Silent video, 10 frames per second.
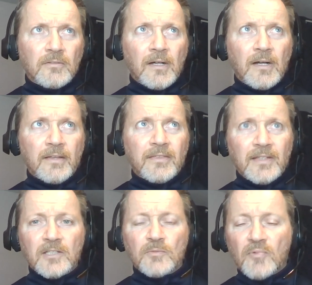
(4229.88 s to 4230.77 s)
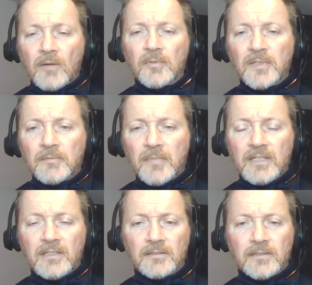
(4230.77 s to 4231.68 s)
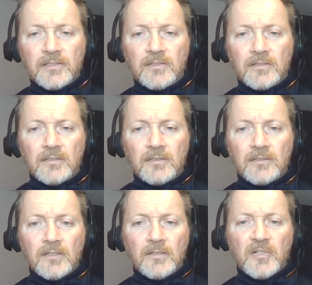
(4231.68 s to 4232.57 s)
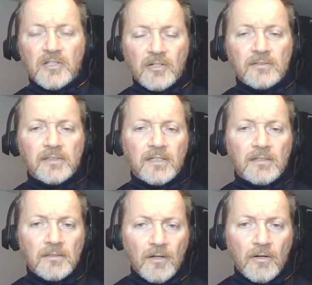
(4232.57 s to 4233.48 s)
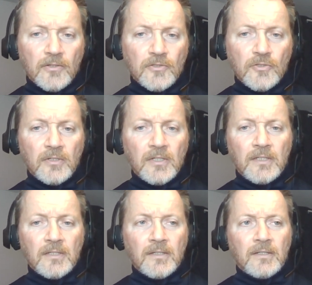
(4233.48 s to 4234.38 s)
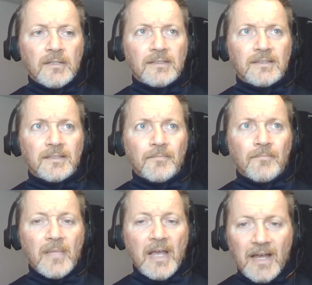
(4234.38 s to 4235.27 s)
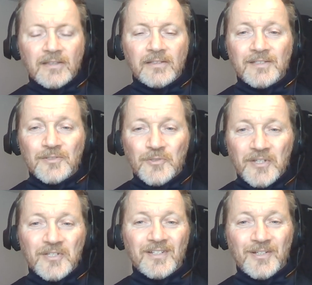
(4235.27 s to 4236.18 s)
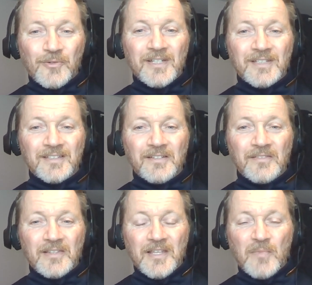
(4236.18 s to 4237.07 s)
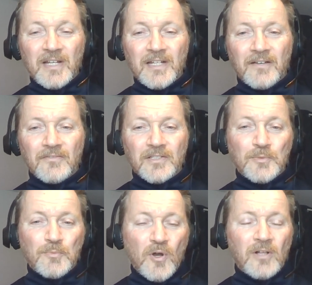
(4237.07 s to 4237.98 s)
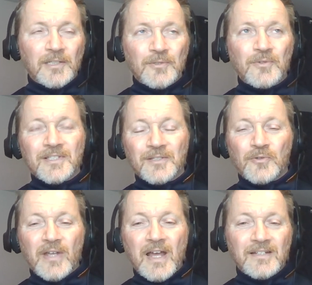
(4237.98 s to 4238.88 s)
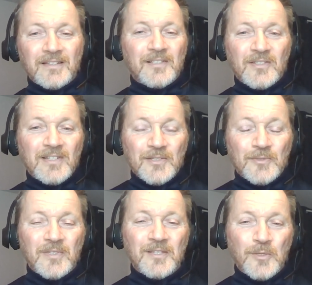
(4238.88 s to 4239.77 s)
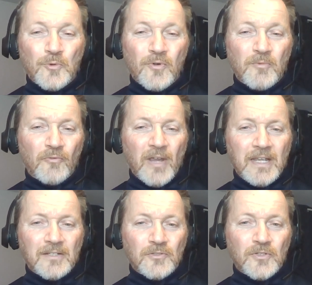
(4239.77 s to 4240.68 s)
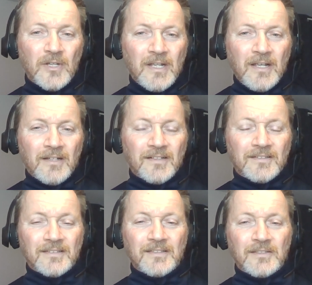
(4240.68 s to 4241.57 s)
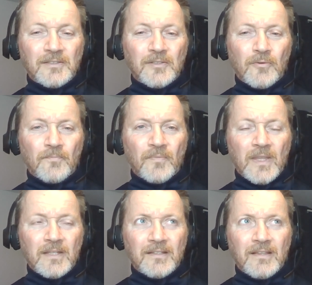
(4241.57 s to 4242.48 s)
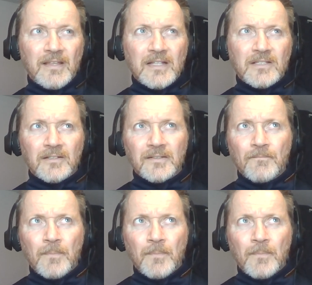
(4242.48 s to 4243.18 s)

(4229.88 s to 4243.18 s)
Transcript: I think is probably meaningless, particularly in a large um, athlete ingesting creatine, that they might have a small increase in creatinine that stays within the normal range. Uh, you, you know, that's a,